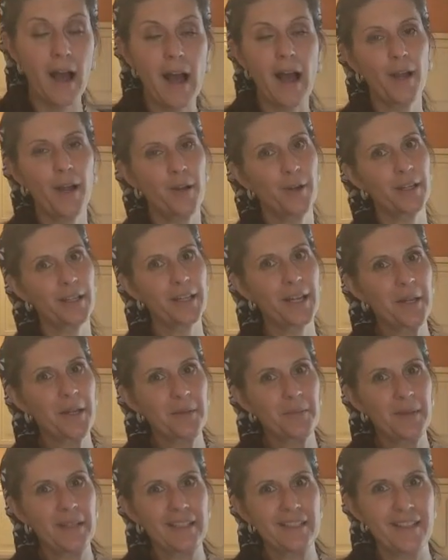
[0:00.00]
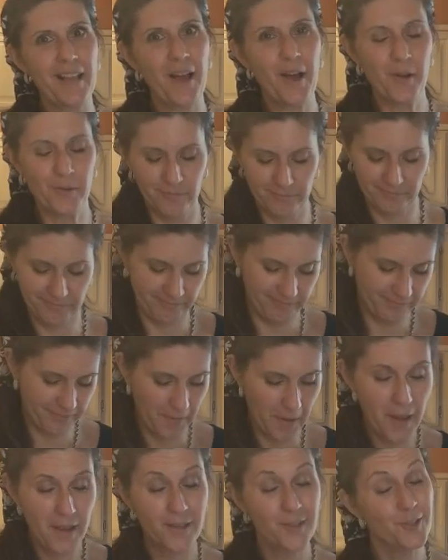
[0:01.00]
I already cut a piece out.
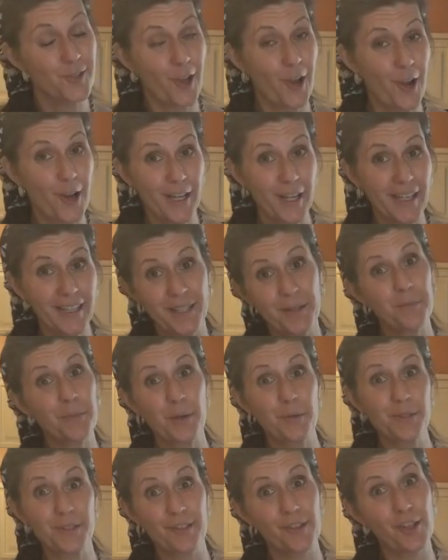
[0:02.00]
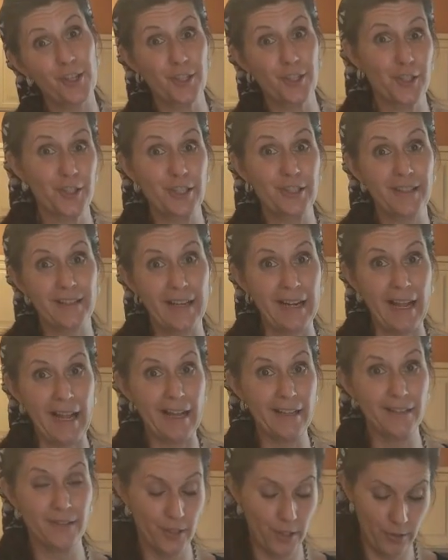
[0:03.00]
Sorry, but it was delicious and I
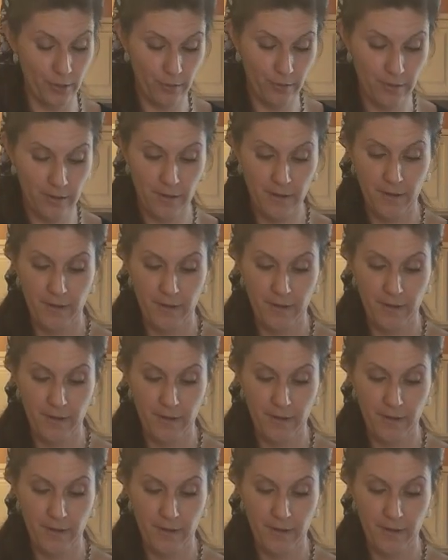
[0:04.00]
had to.